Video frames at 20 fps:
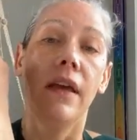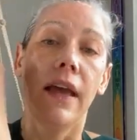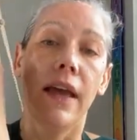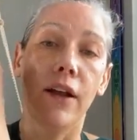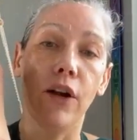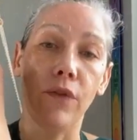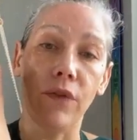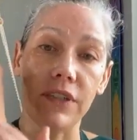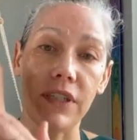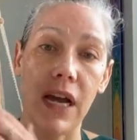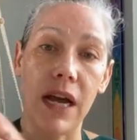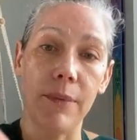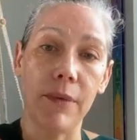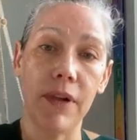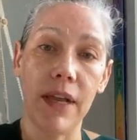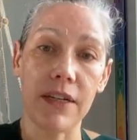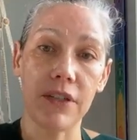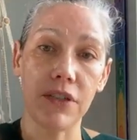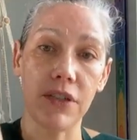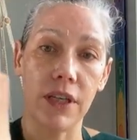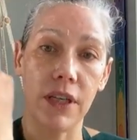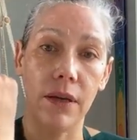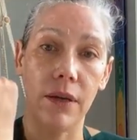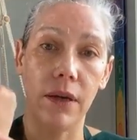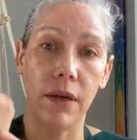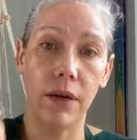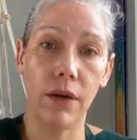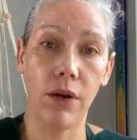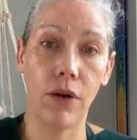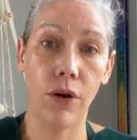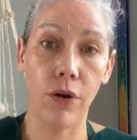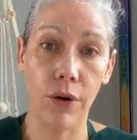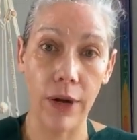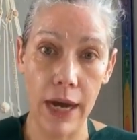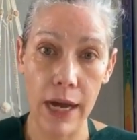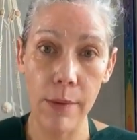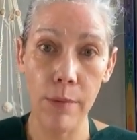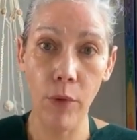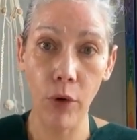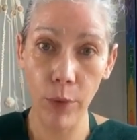And over time, you'll actually
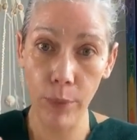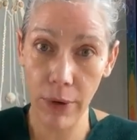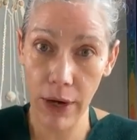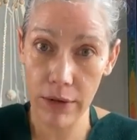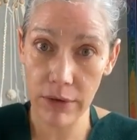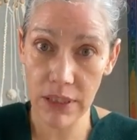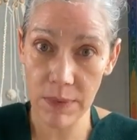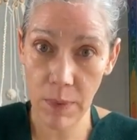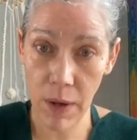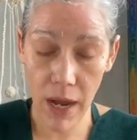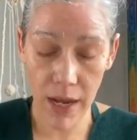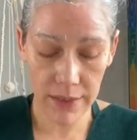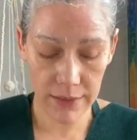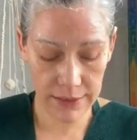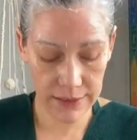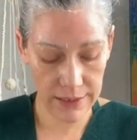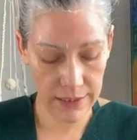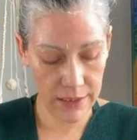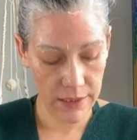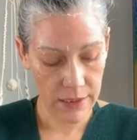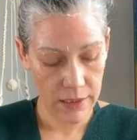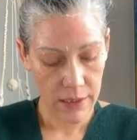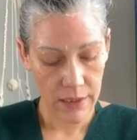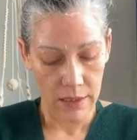create more brown spots.